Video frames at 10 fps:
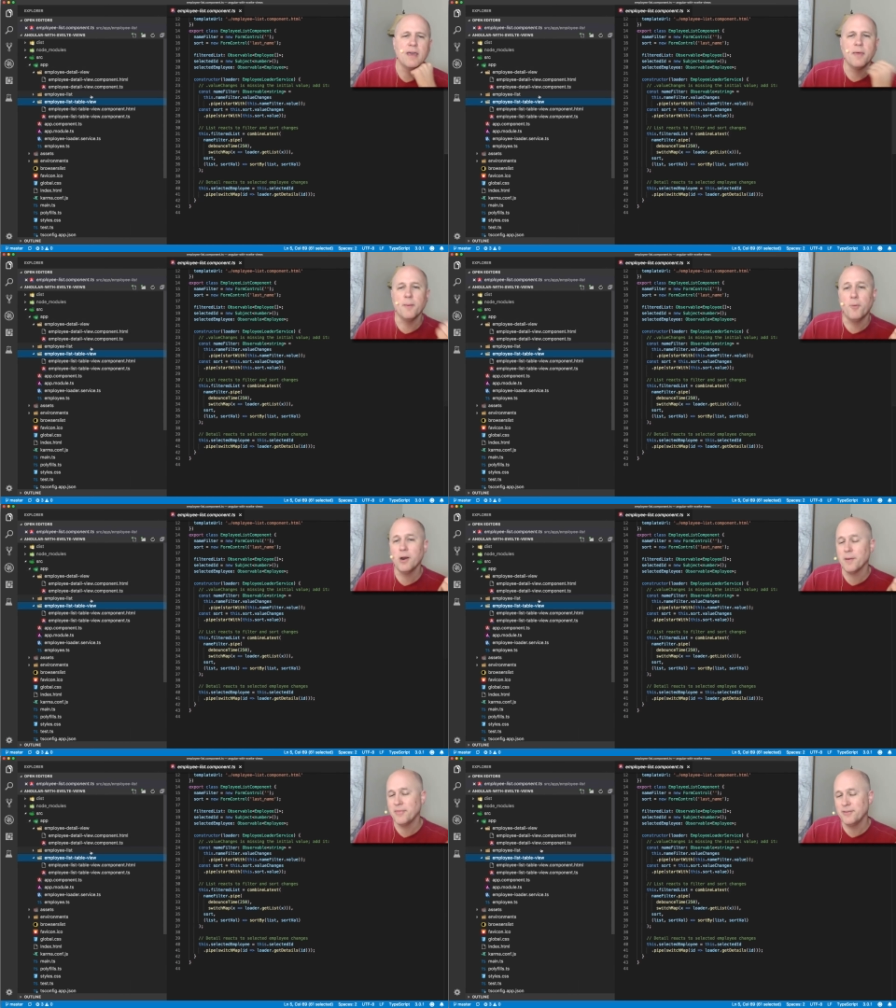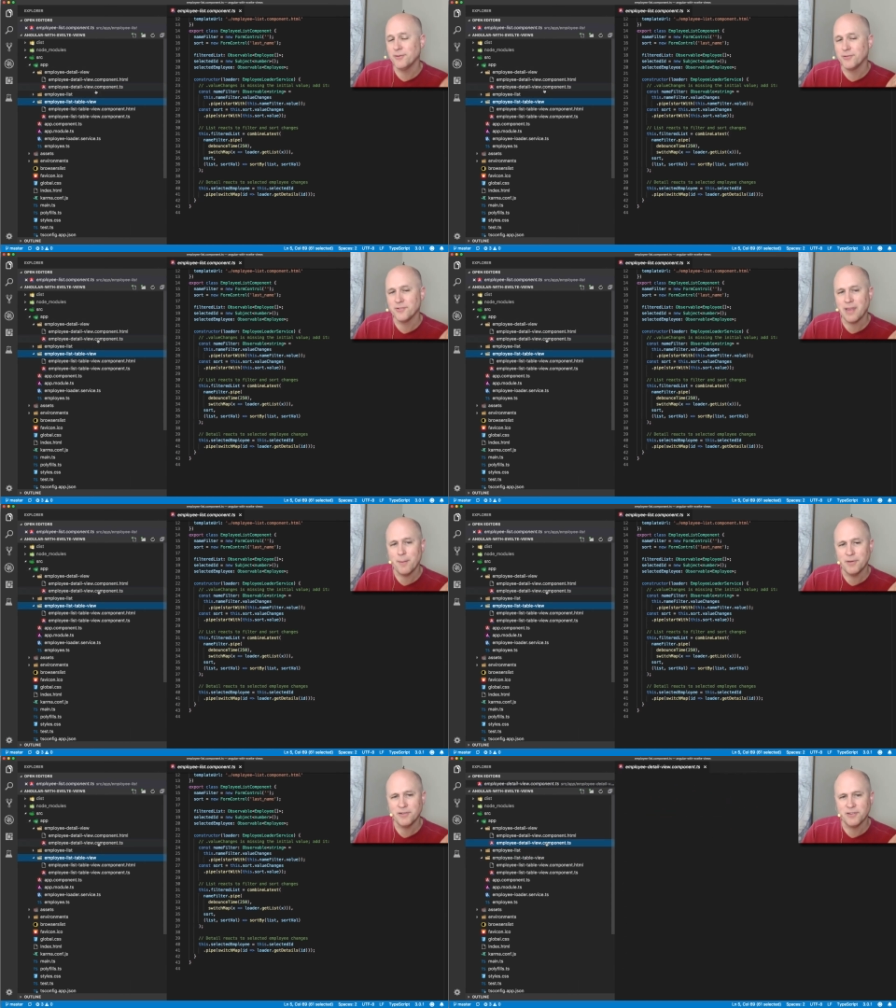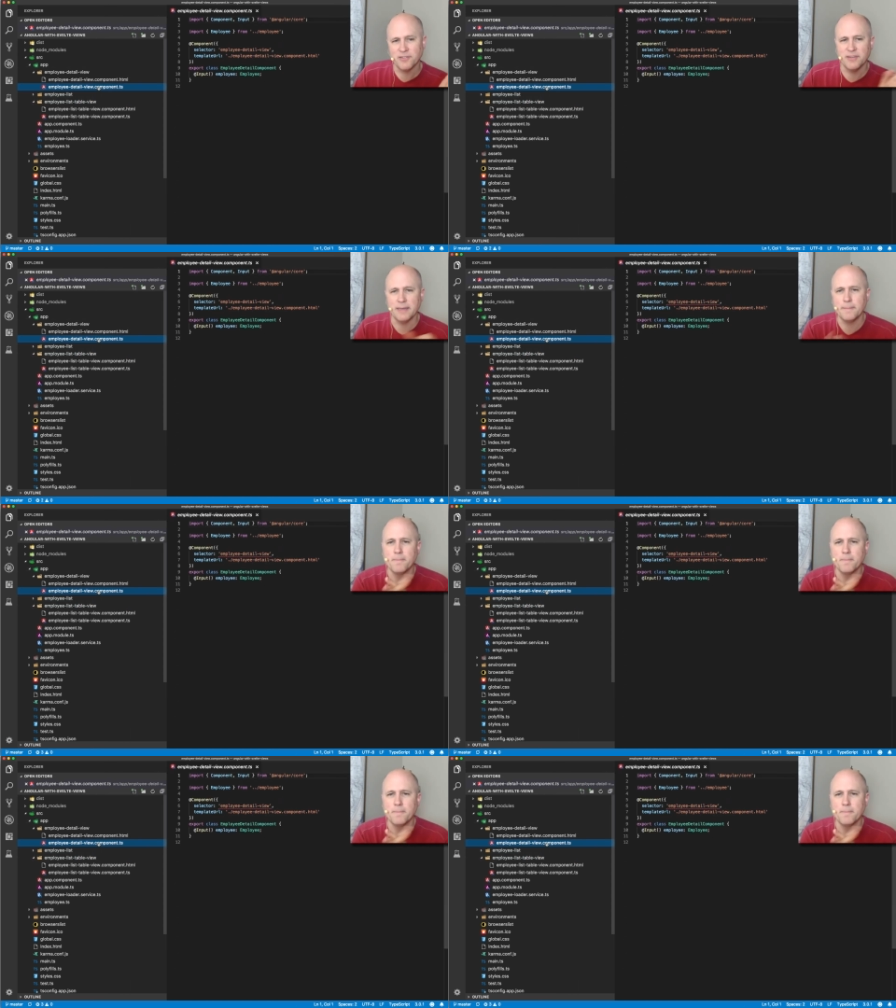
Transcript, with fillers: The point about these is there's not much to see.